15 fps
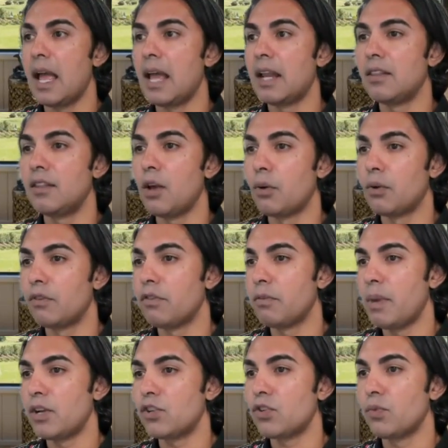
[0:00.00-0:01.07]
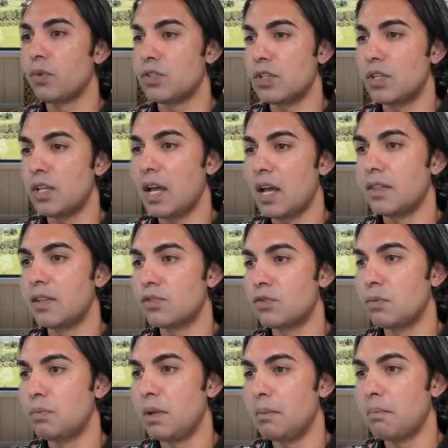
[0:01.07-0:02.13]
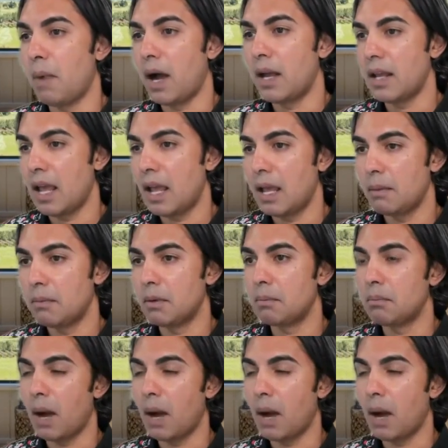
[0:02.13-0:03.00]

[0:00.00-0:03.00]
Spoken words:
And in the owner information, once again, this would be my name,